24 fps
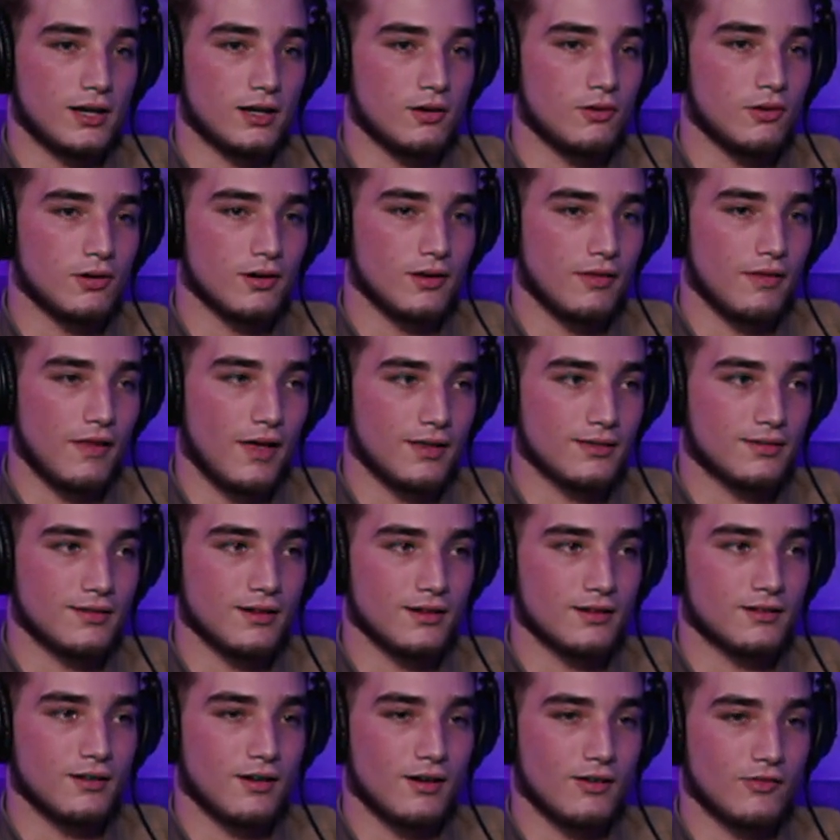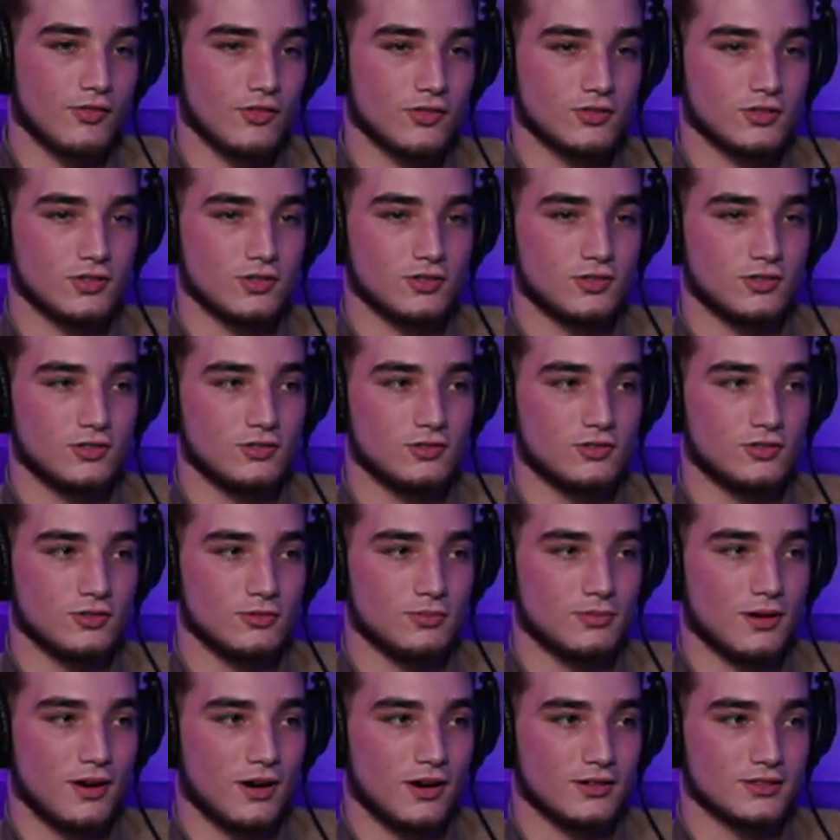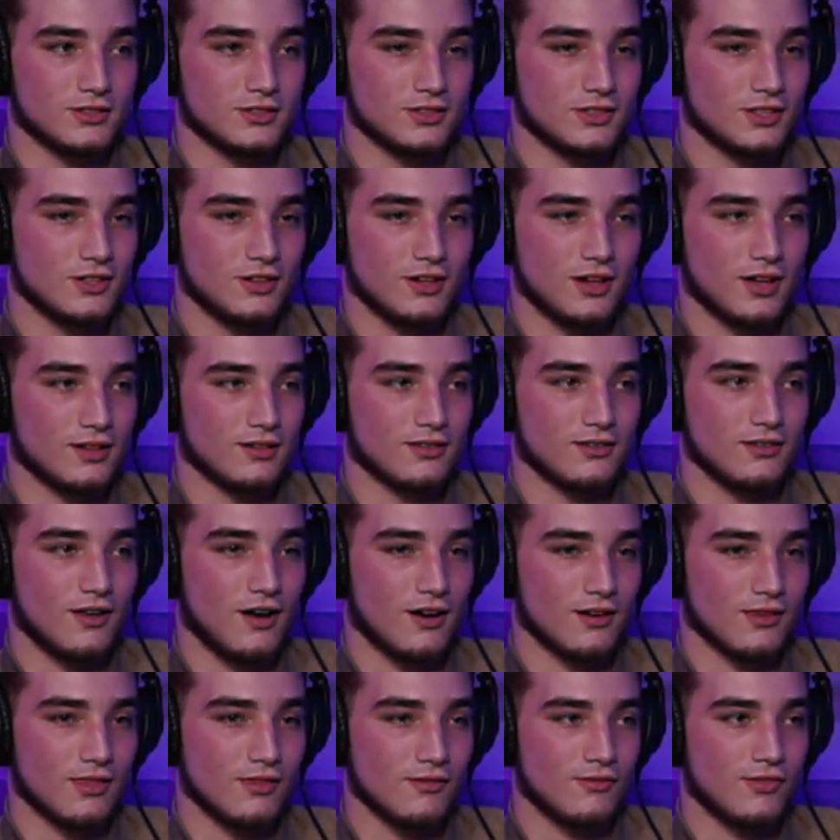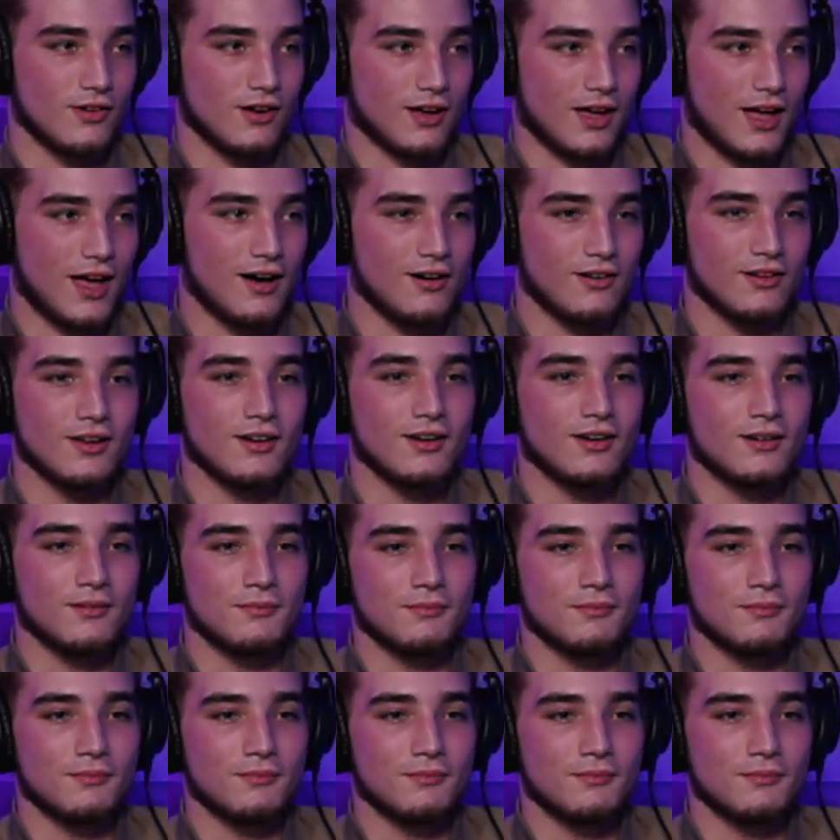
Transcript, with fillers: Anyone on that TikTok versus YouTube card still gets knocked the fuck out.